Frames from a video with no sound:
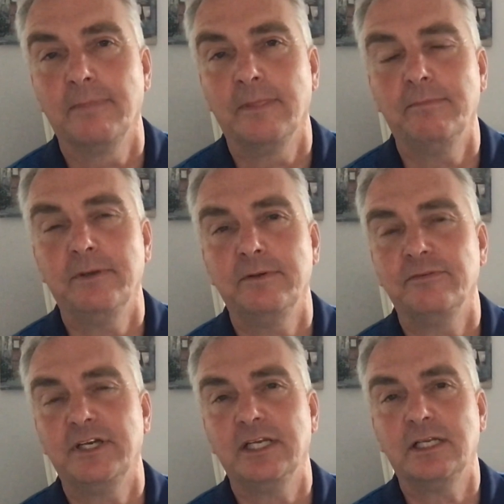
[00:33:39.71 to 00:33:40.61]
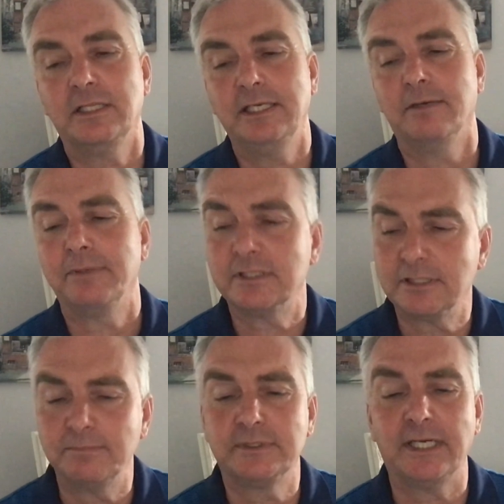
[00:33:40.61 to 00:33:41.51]
They may be very clear, but
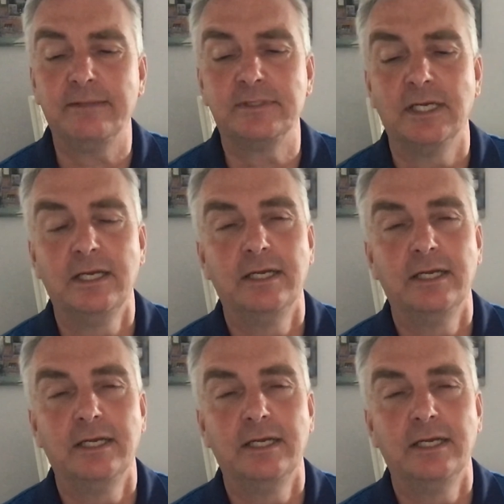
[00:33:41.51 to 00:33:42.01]
sometimes